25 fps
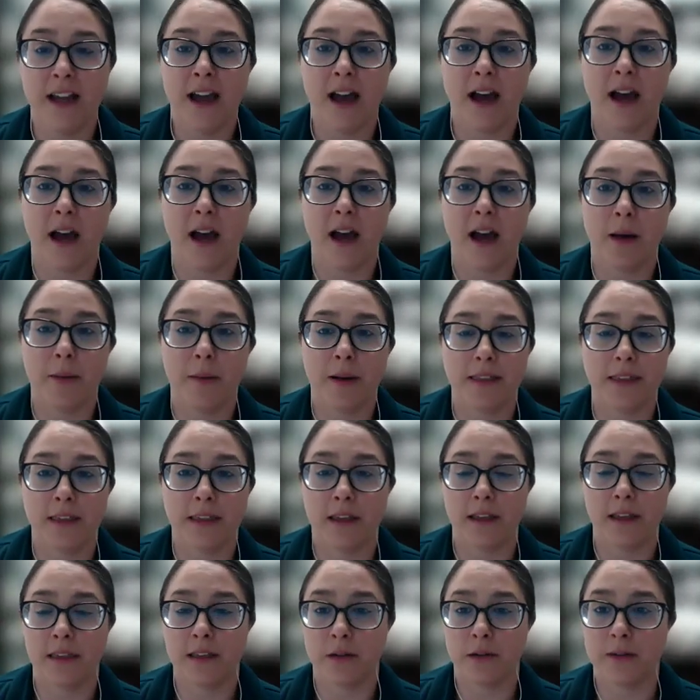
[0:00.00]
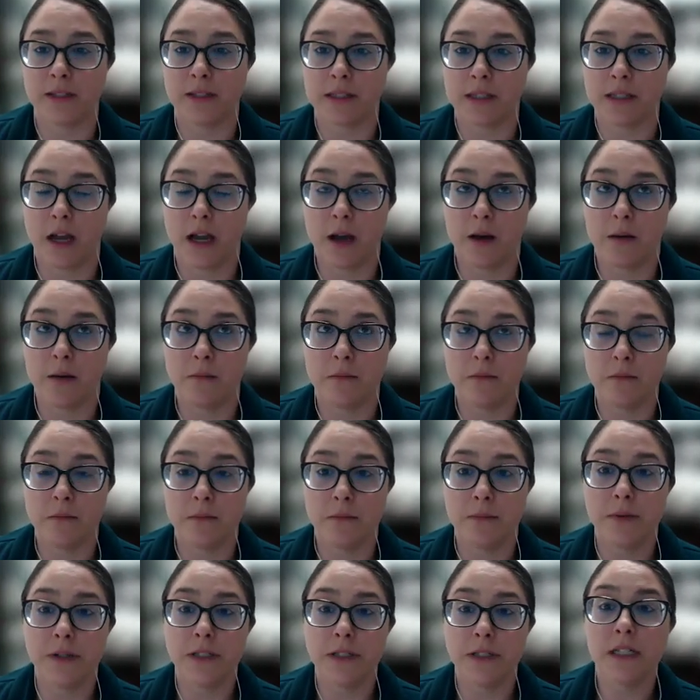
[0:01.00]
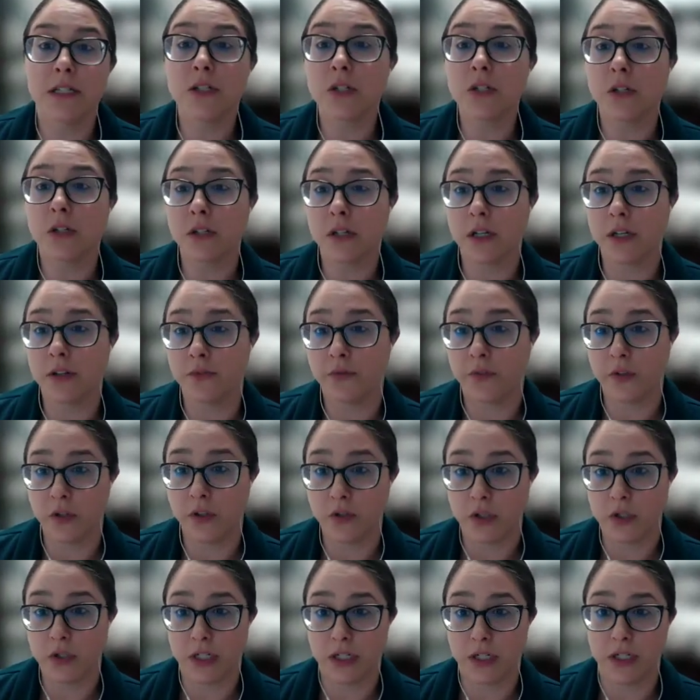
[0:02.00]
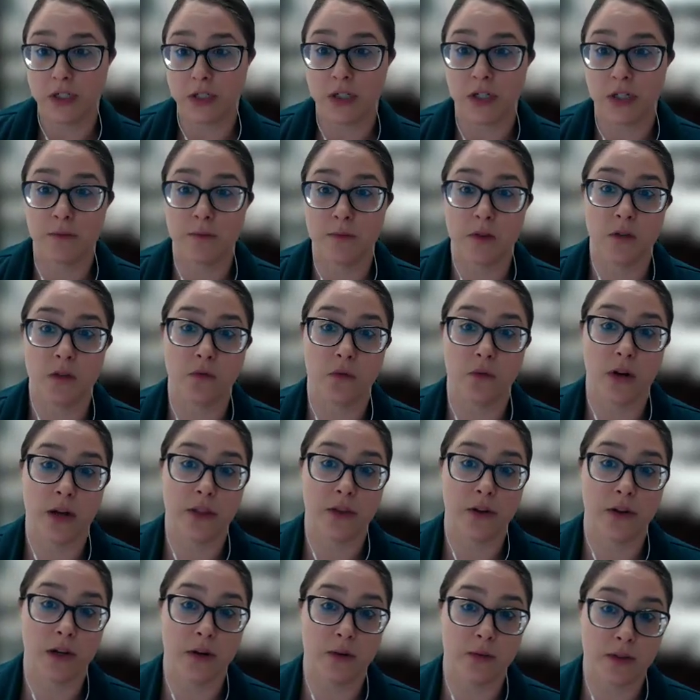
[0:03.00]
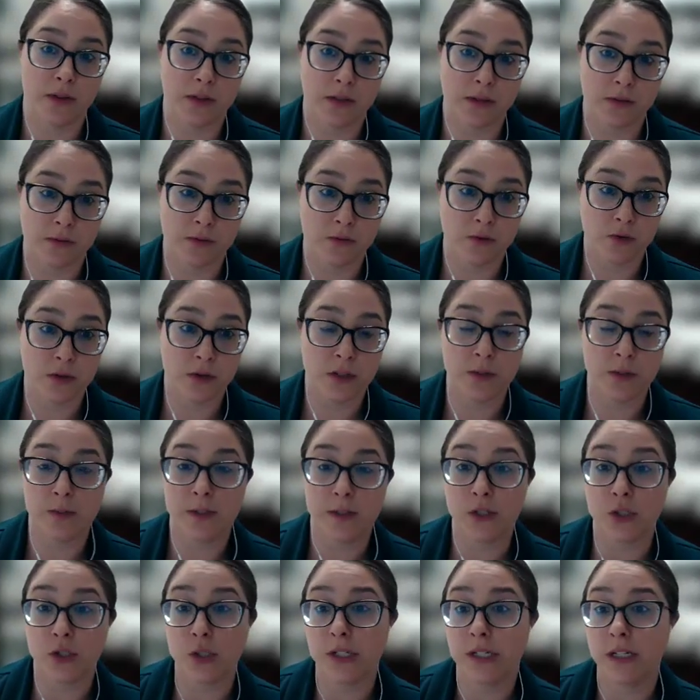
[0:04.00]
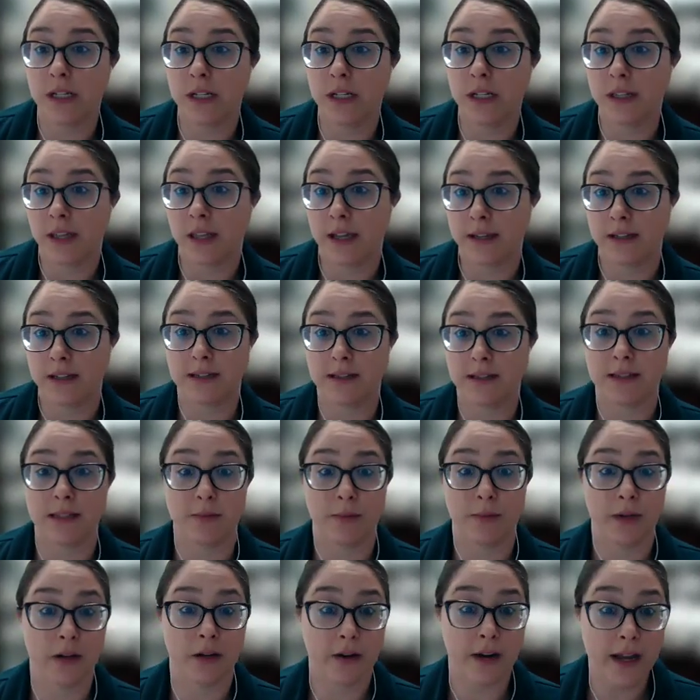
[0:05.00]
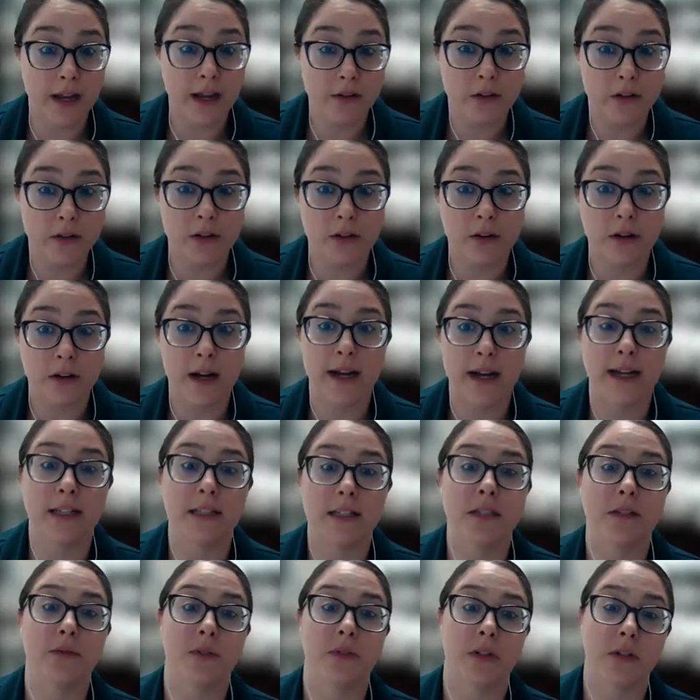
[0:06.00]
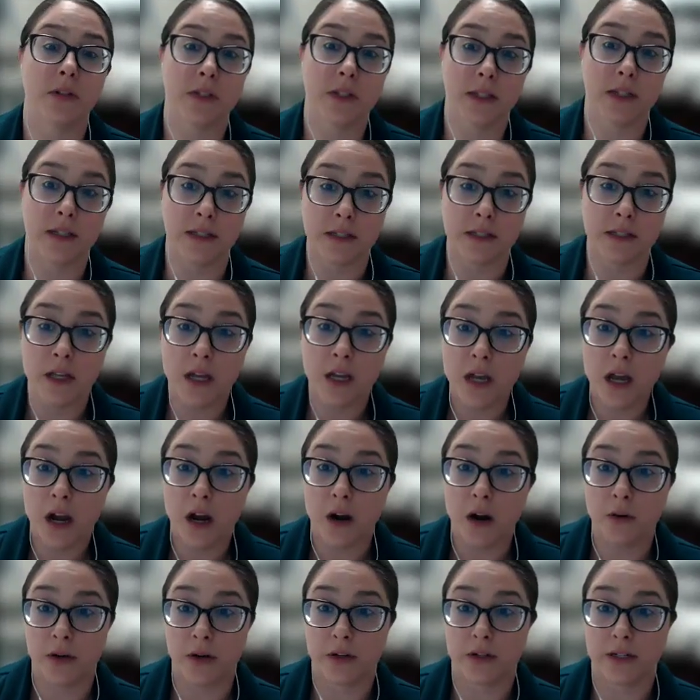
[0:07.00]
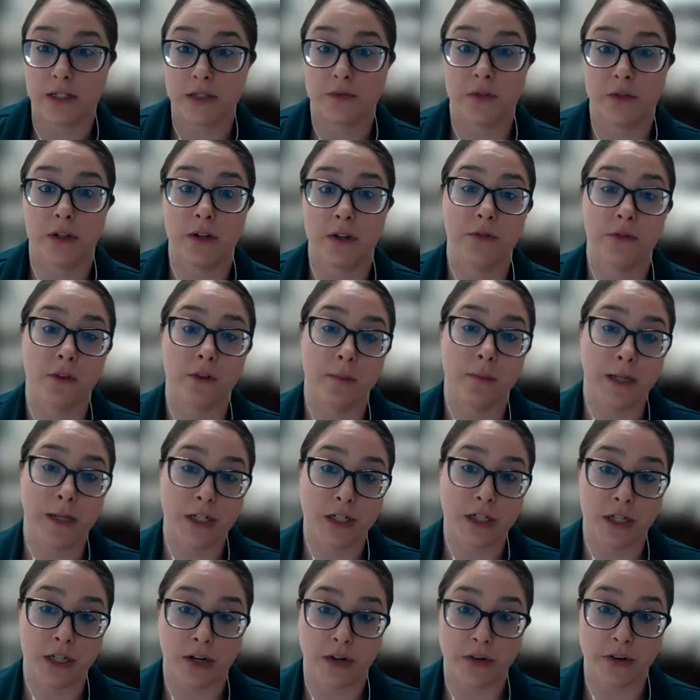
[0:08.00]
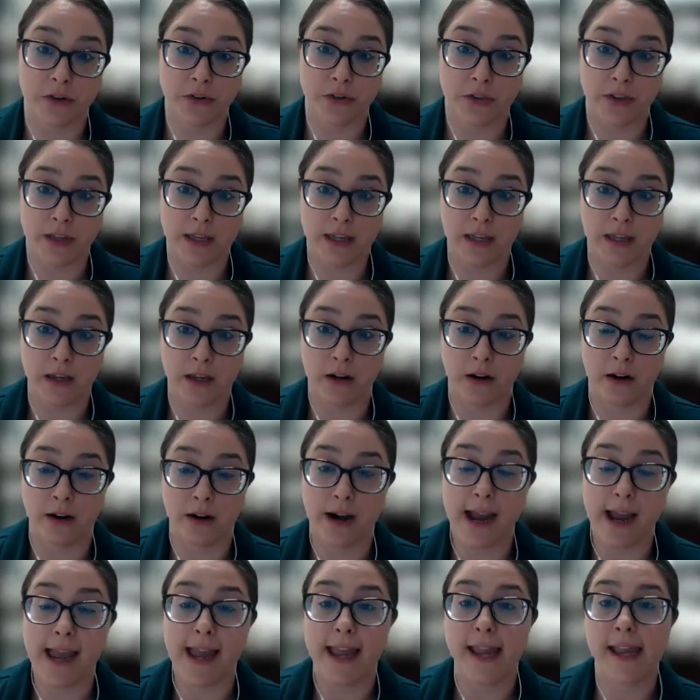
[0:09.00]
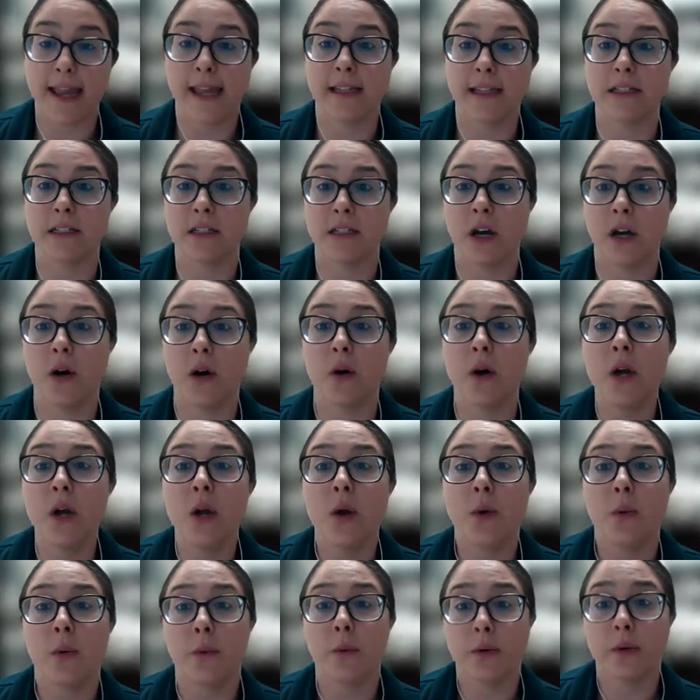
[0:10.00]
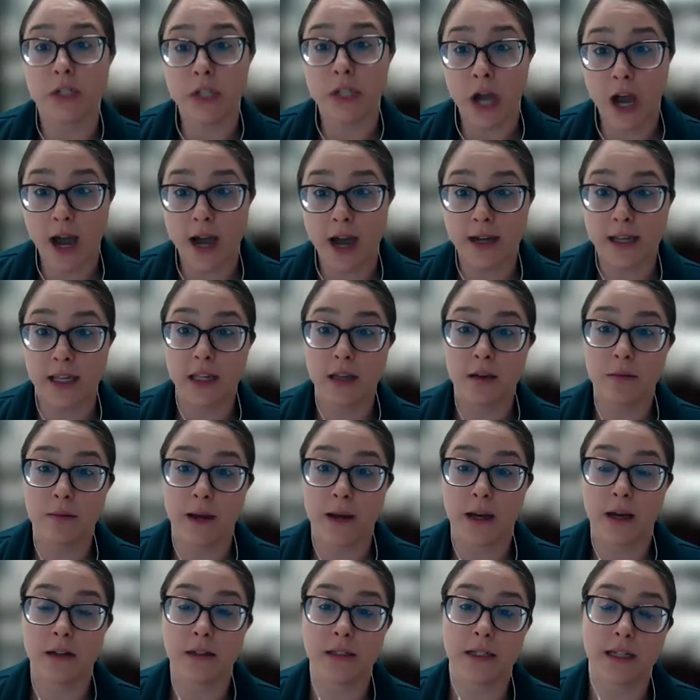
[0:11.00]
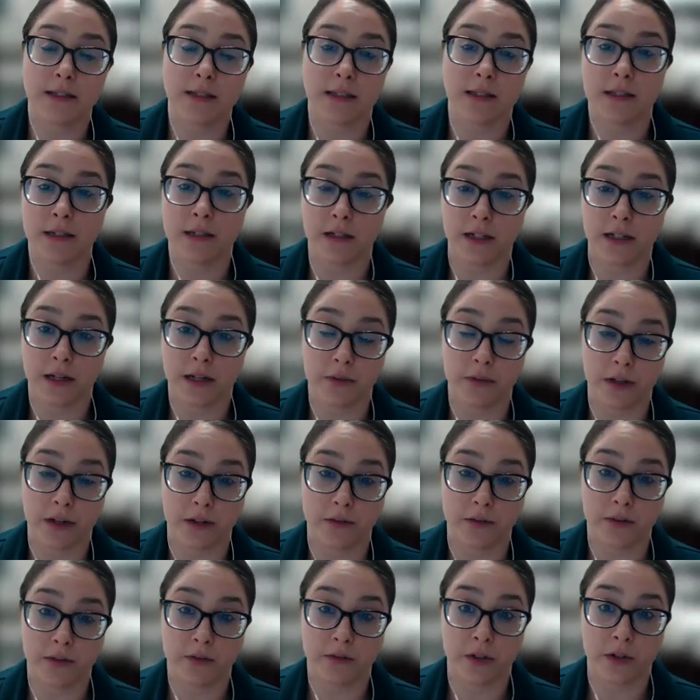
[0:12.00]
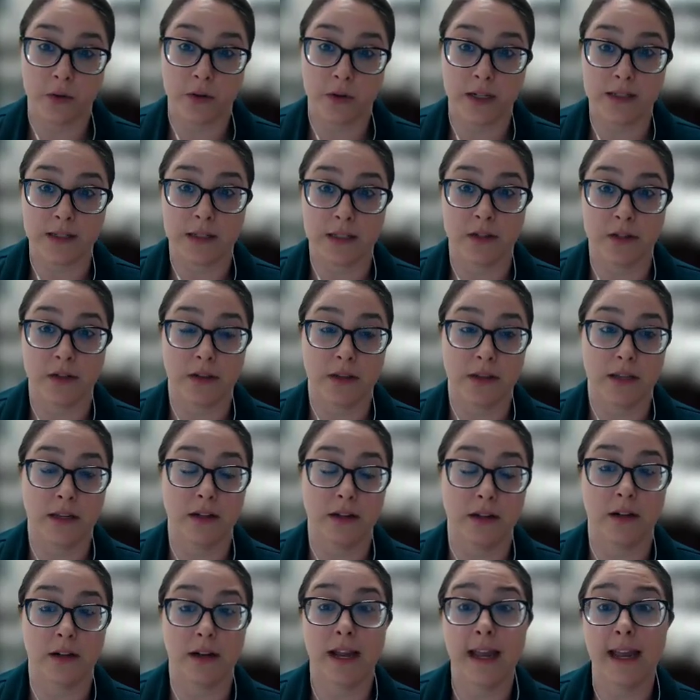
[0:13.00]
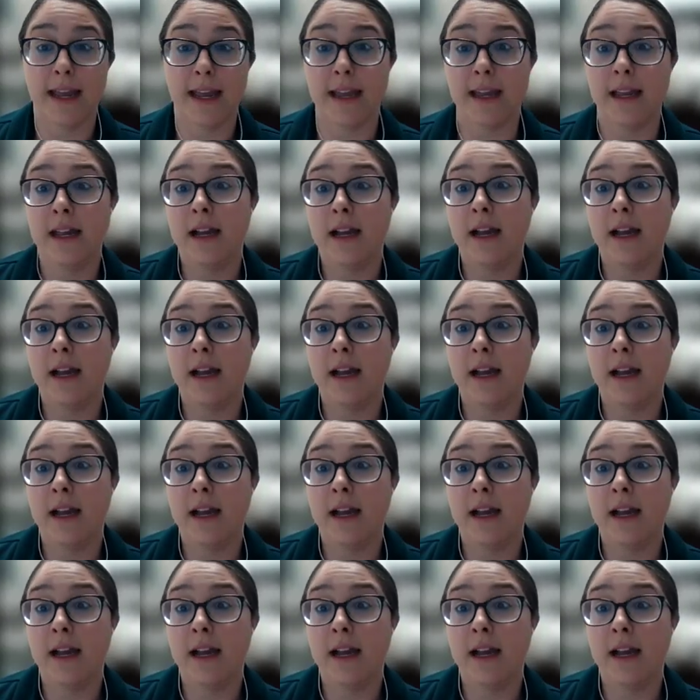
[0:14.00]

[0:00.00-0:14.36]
I think there was some potential confusion in terms of whether it should be treated like a CPRA request versus a request for information under the ERA. And so when we're talking about necessary and relevant requests under the ERA,